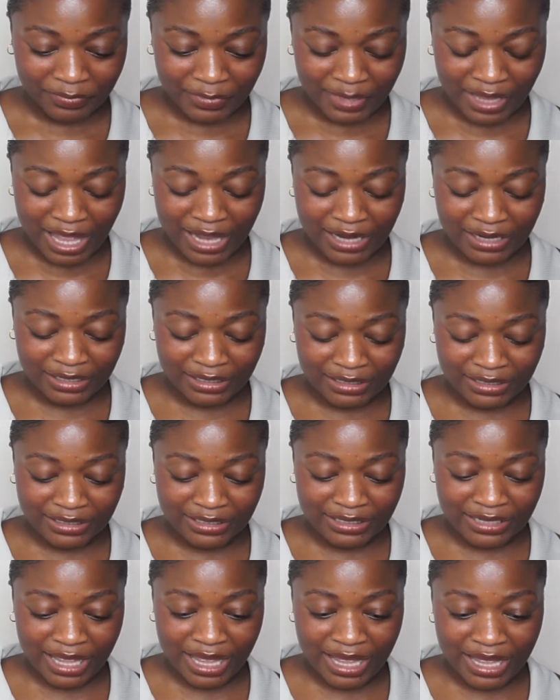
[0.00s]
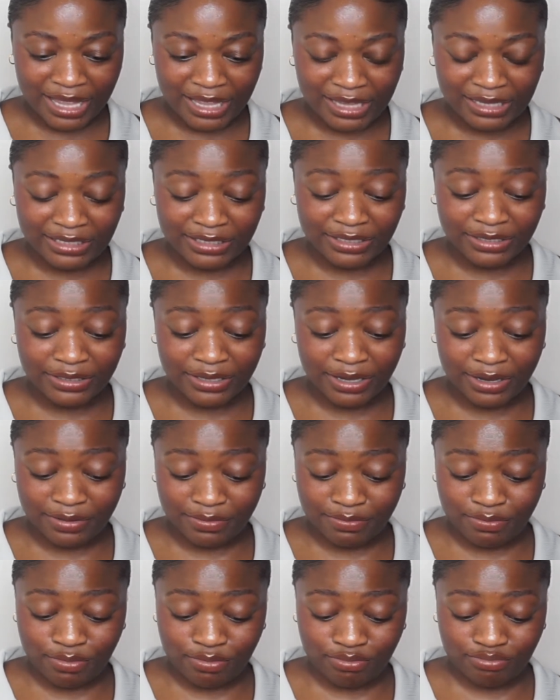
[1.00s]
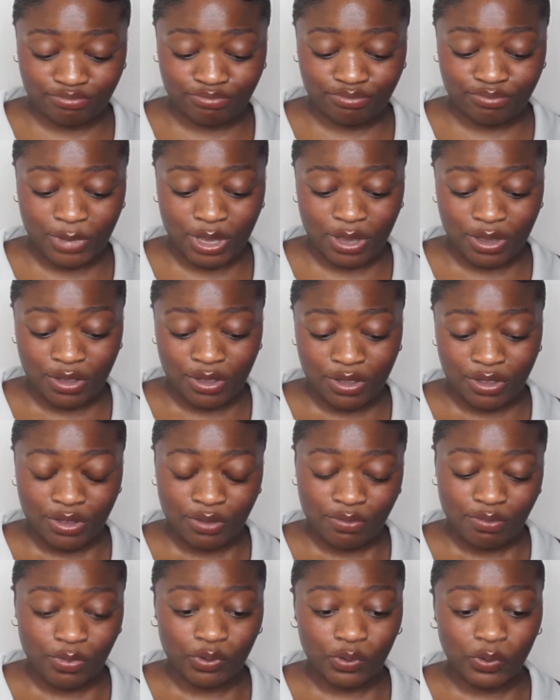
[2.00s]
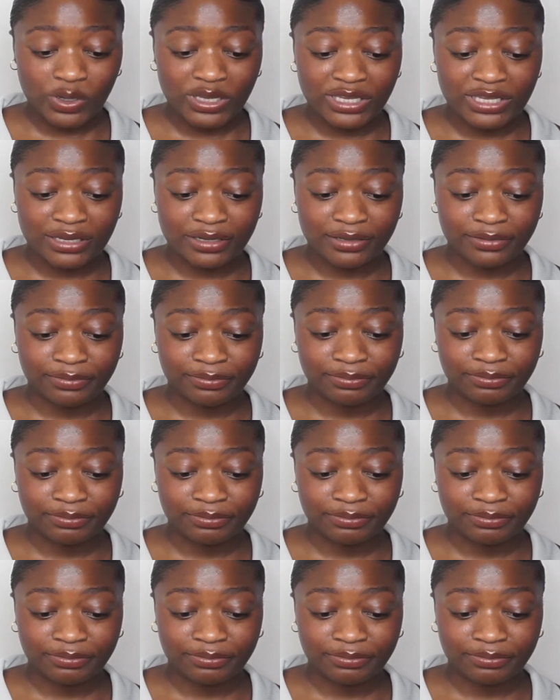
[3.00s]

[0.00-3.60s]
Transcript: And this guy is Moroccan.